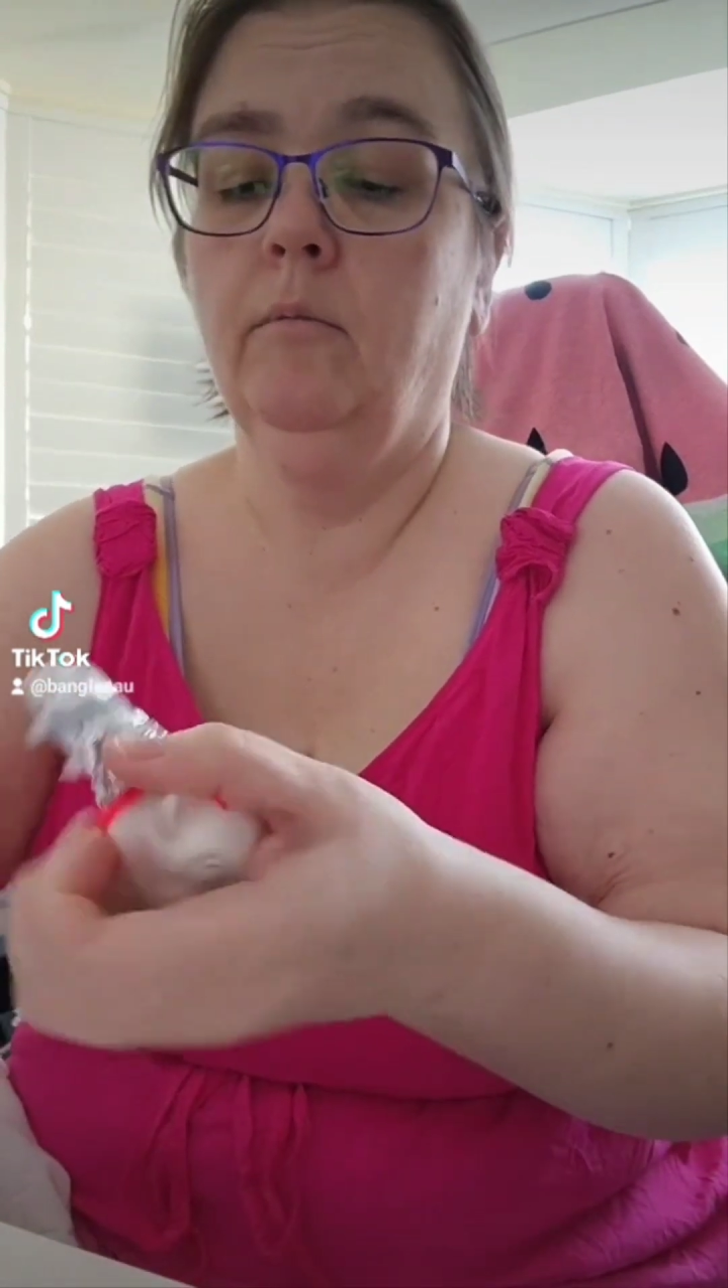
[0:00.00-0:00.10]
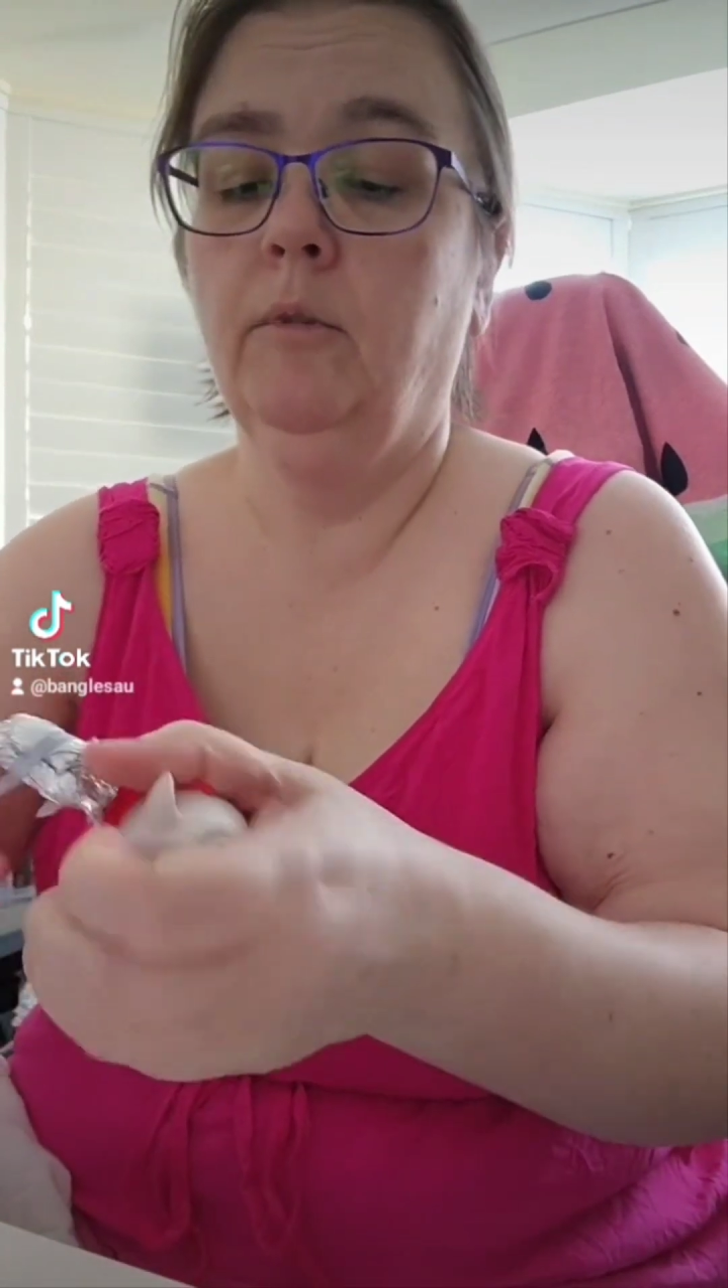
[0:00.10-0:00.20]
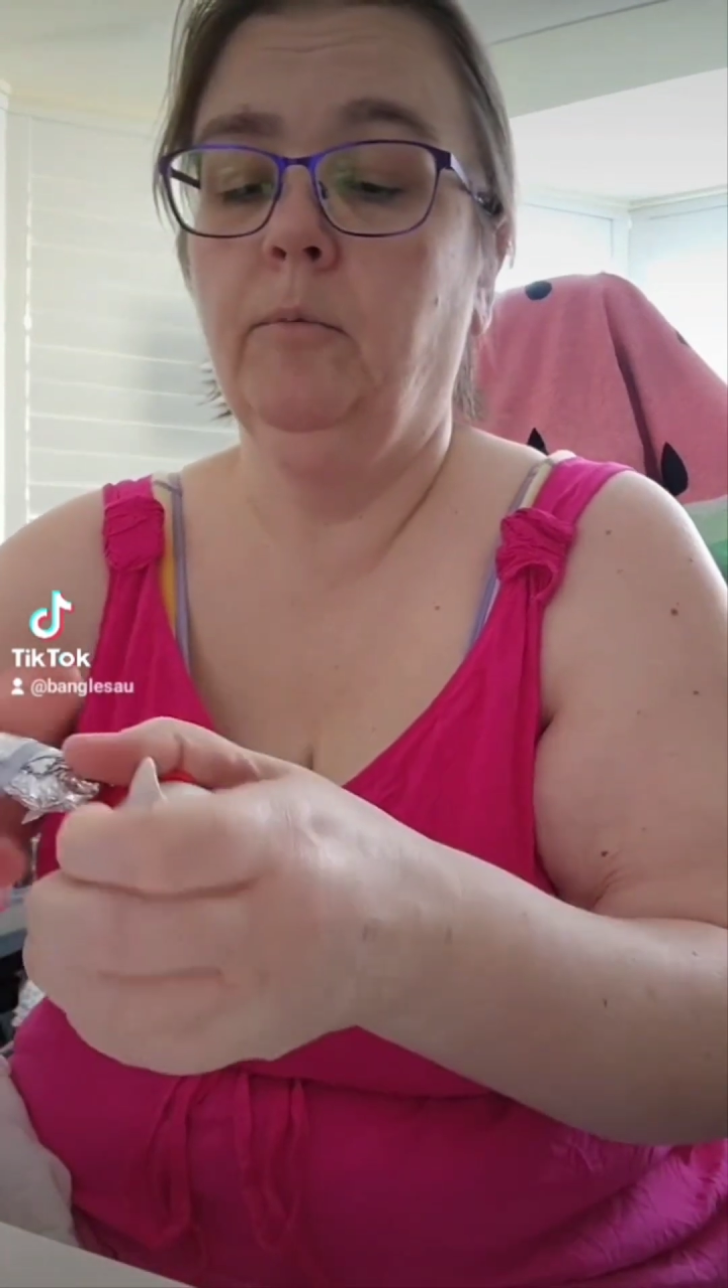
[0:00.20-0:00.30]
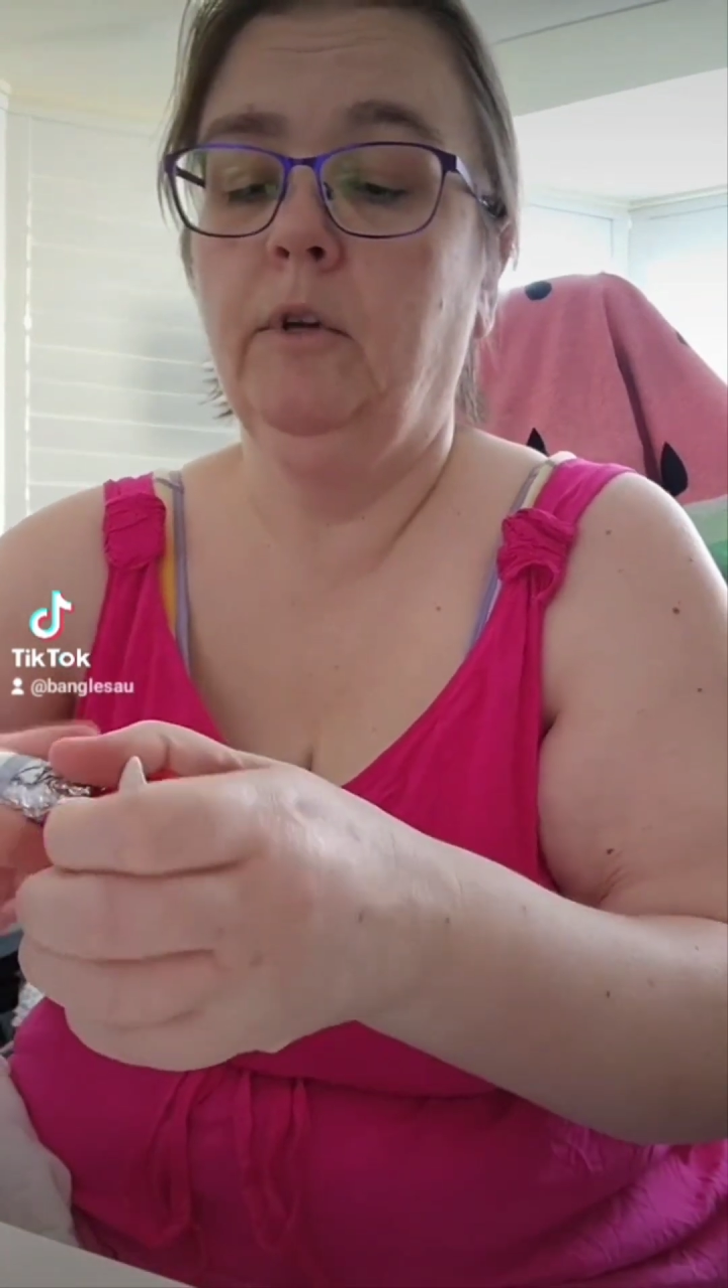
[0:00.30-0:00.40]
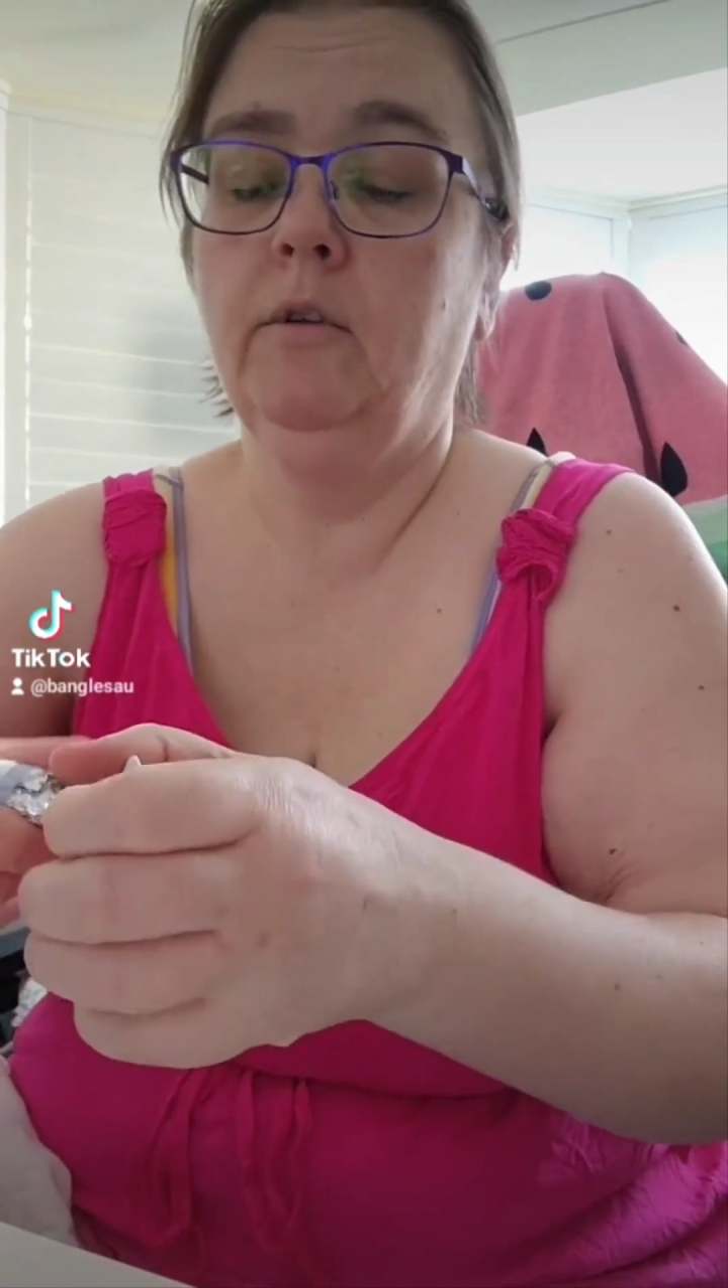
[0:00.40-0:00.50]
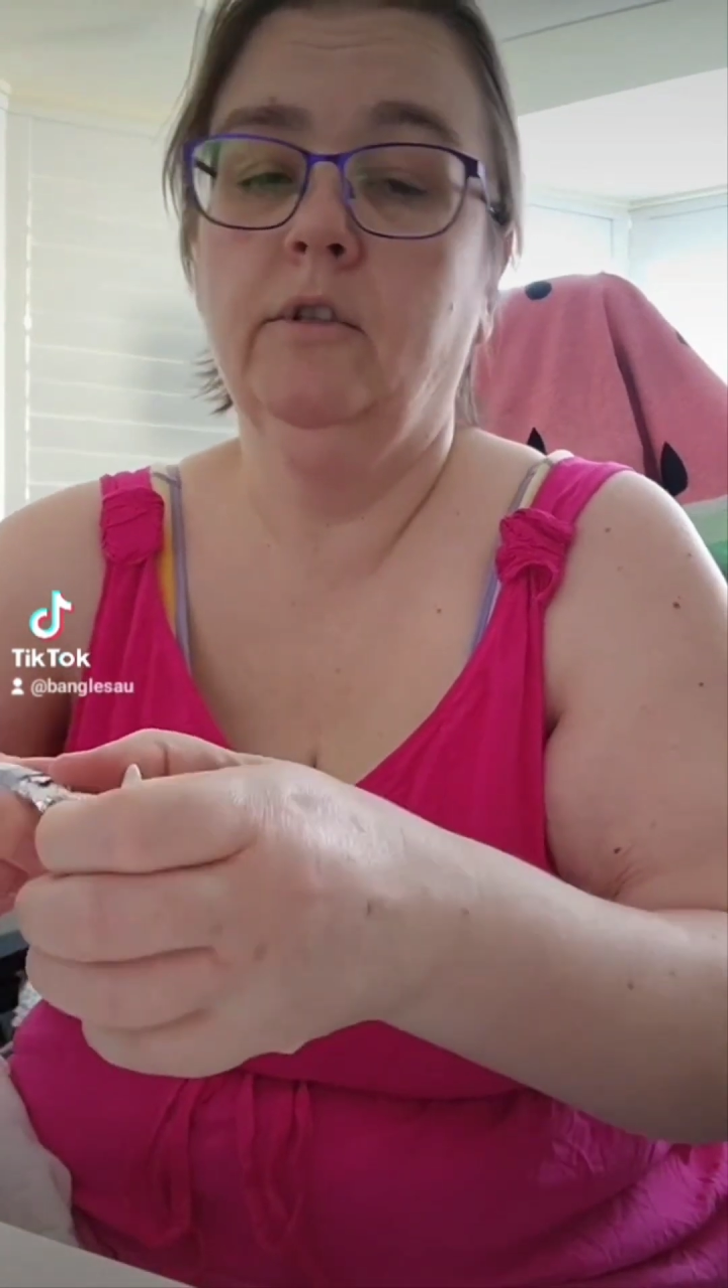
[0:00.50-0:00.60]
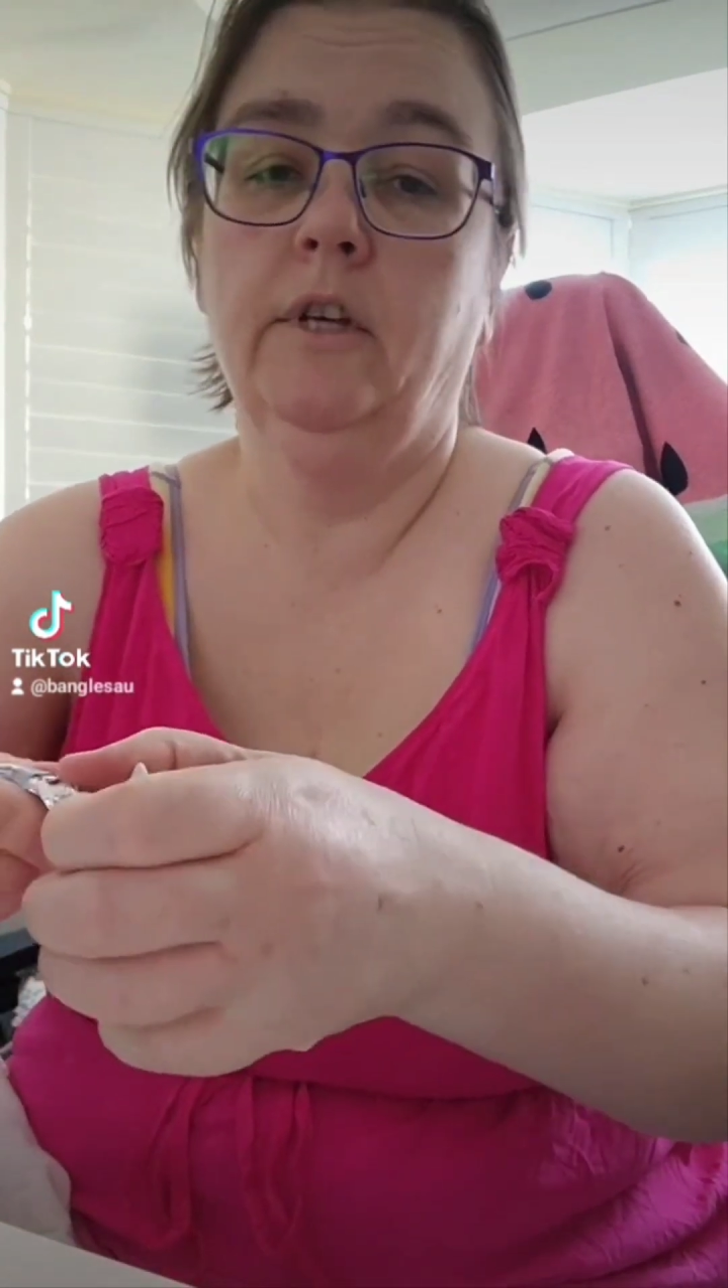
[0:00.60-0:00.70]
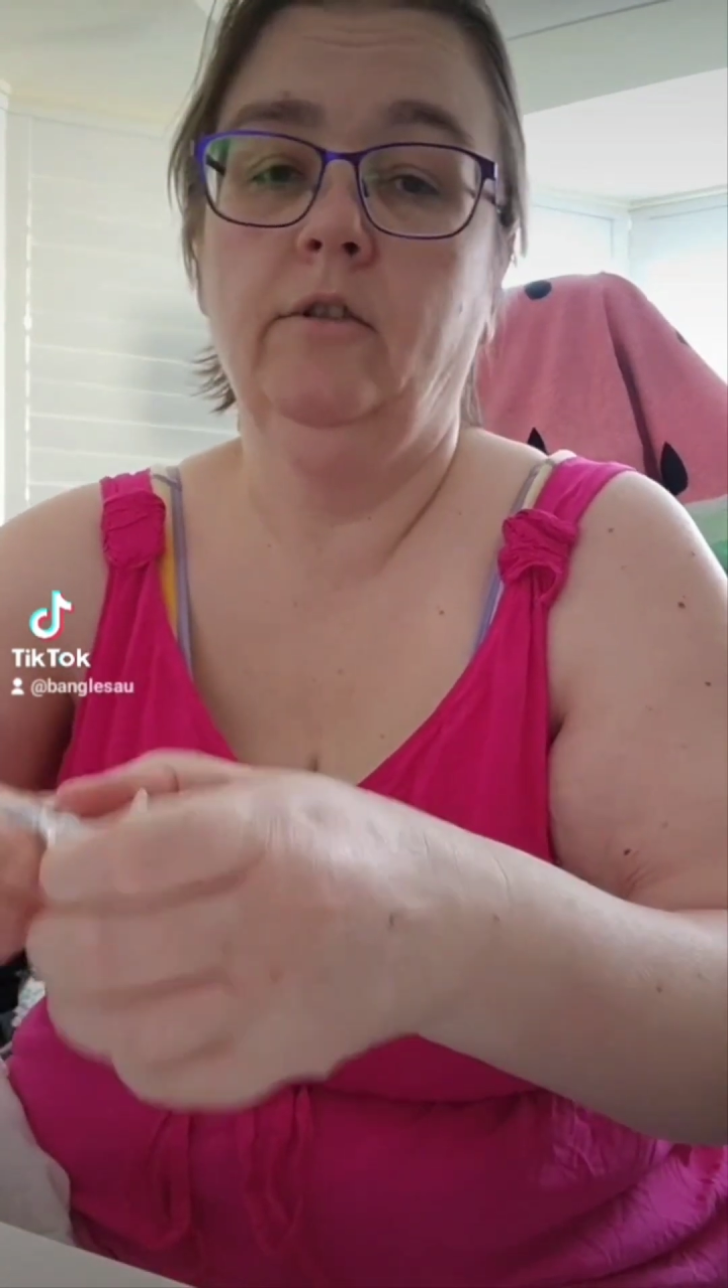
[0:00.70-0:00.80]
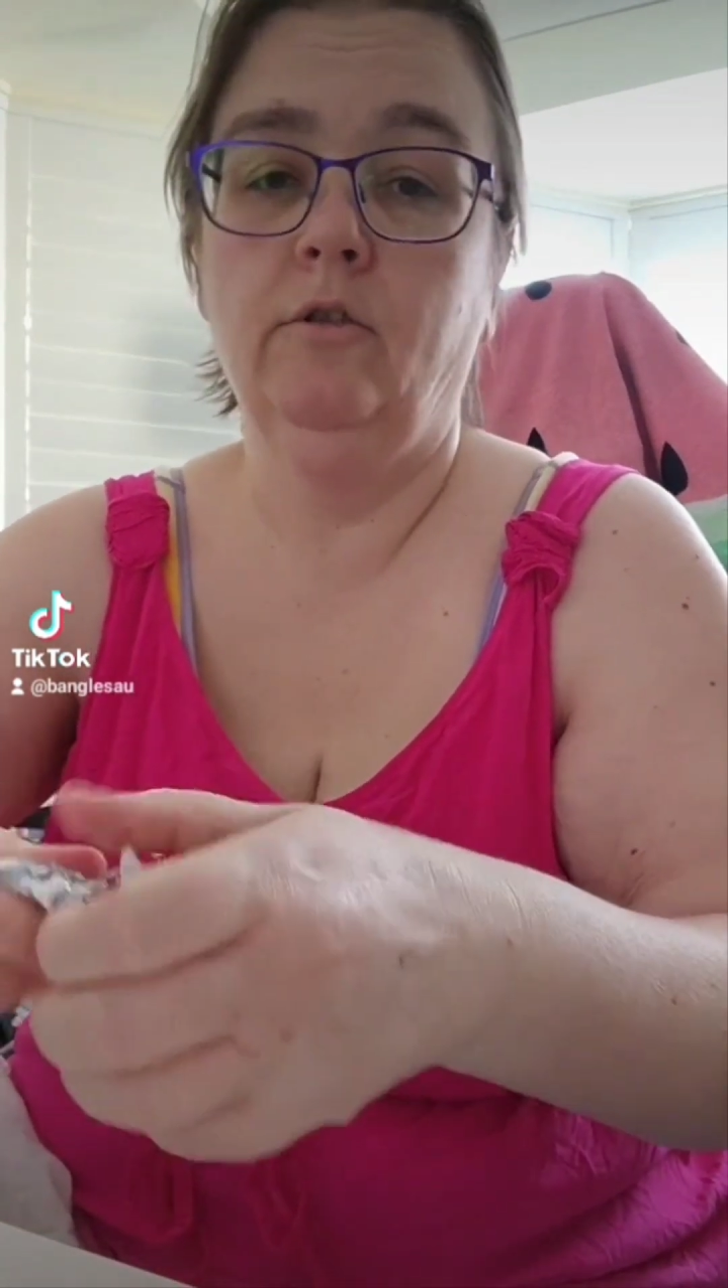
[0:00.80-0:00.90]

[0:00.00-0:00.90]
But because I do